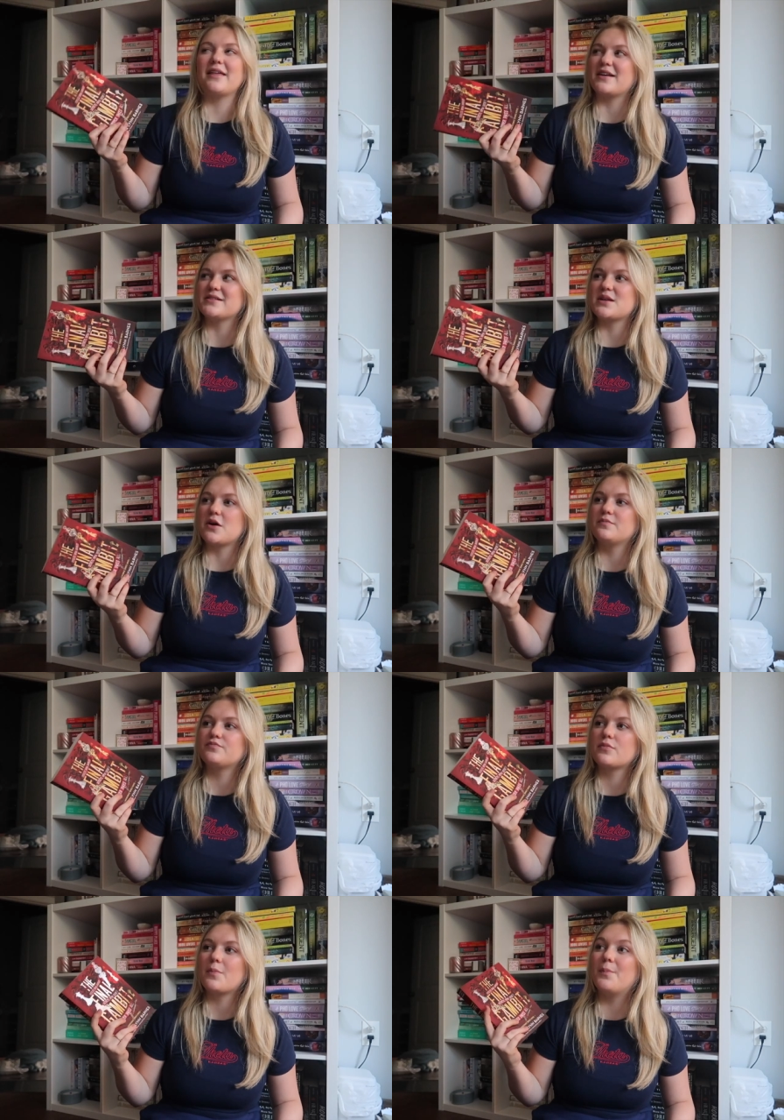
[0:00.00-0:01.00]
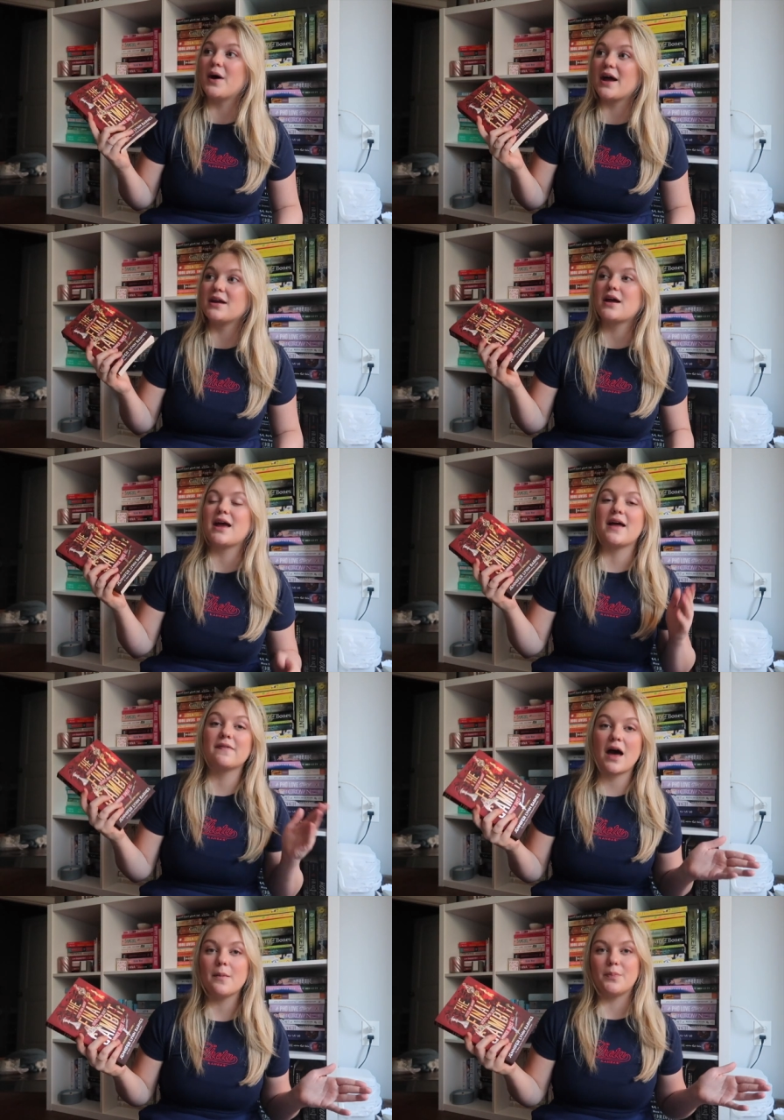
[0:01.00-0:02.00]
I think so. But in
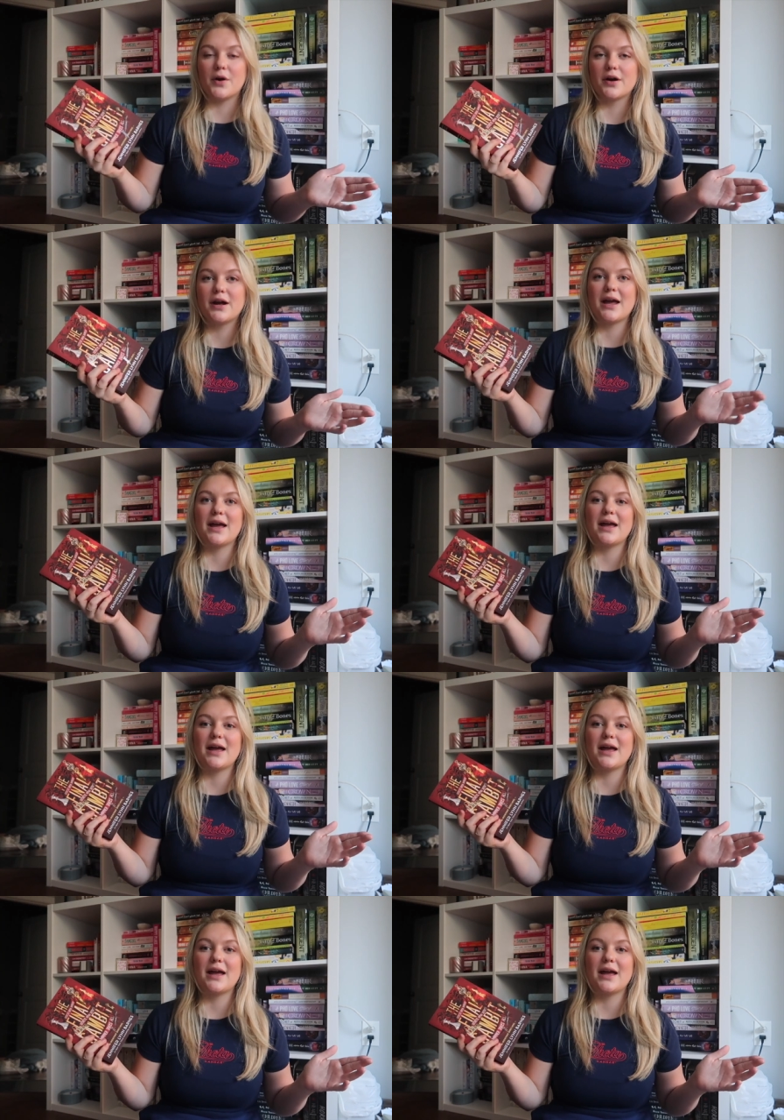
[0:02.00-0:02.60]
that book,